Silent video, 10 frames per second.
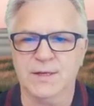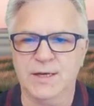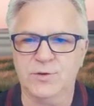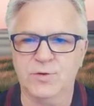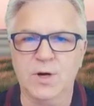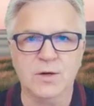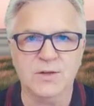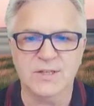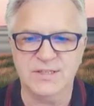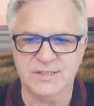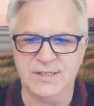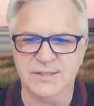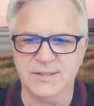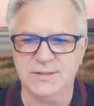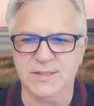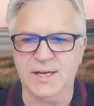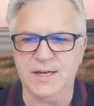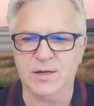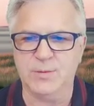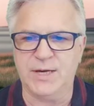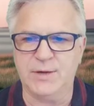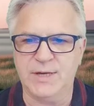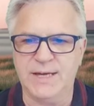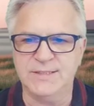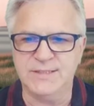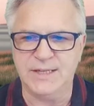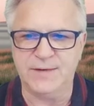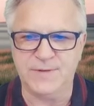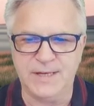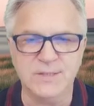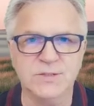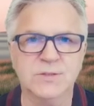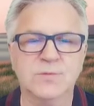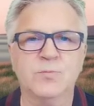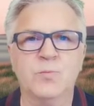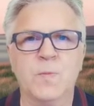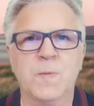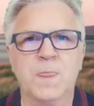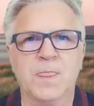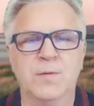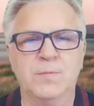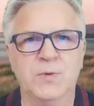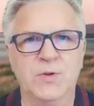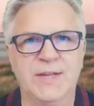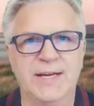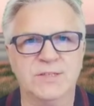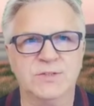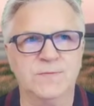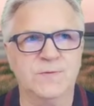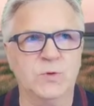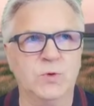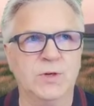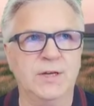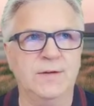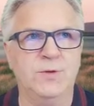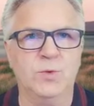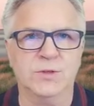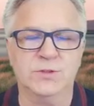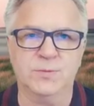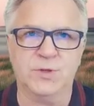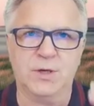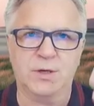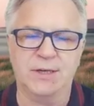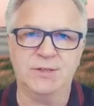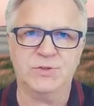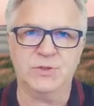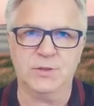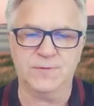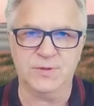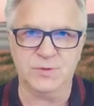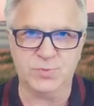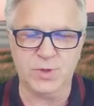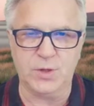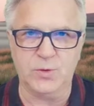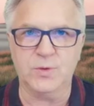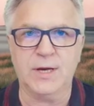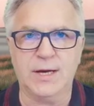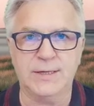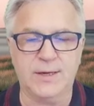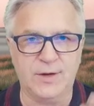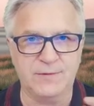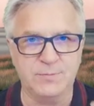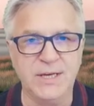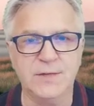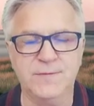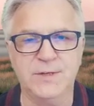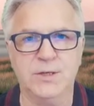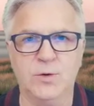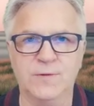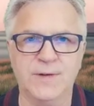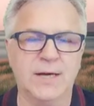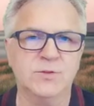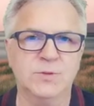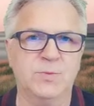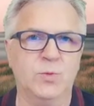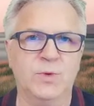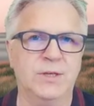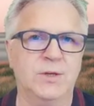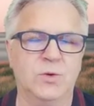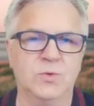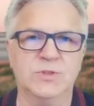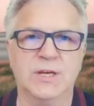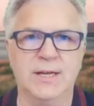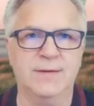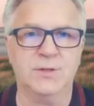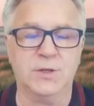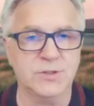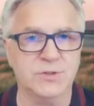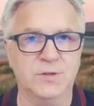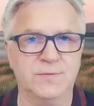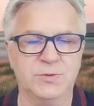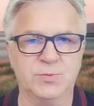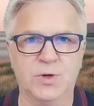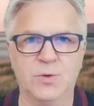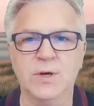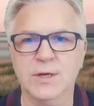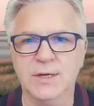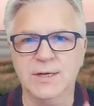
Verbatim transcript: Now there are other settings there about NTFS, but that's for if you want to put it on a Surface Pro. Now I've made a video of how to put Windows 11 on a Surface Pro